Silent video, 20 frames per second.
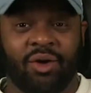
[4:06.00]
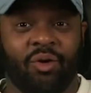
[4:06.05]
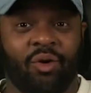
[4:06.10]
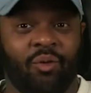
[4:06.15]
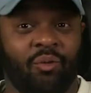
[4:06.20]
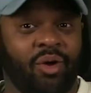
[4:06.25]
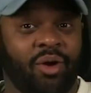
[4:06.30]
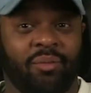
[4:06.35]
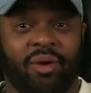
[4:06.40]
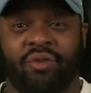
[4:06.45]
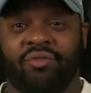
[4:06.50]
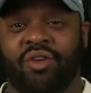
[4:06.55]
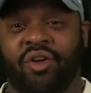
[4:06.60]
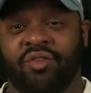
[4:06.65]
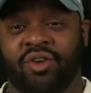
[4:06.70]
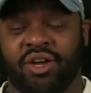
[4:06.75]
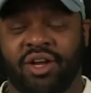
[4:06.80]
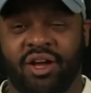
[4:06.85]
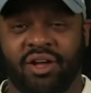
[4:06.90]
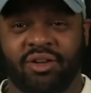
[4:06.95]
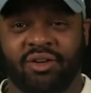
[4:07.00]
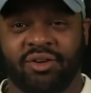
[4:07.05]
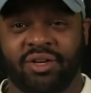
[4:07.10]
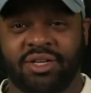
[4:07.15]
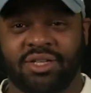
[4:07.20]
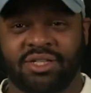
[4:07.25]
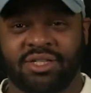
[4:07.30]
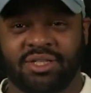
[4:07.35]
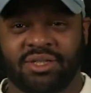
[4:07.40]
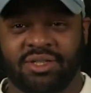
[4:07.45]
one of my favorite
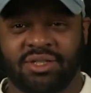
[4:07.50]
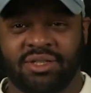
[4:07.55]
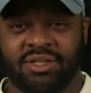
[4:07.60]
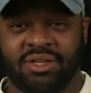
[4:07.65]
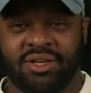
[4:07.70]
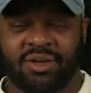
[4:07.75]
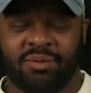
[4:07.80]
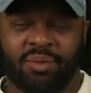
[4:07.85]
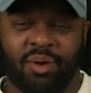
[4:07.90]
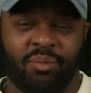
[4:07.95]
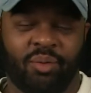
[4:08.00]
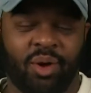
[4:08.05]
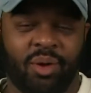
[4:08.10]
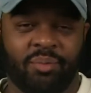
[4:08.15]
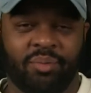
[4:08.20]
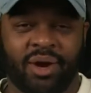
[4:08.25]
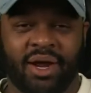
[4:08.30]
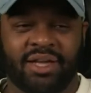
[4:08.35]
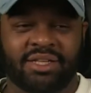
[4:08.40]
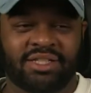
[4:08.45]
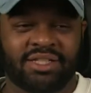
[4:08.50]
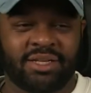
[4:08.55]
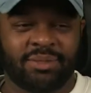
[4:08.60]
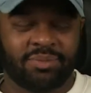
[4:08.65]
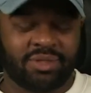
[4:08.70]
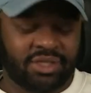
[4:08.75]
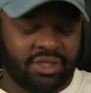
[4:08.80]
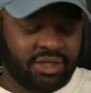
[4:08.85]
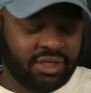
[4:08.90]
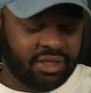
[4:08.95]
colorists, my boy Brad
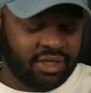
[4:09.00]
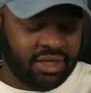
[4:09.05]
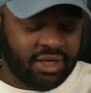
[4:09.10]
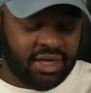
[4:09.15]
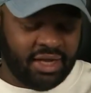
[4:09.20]
Simpson,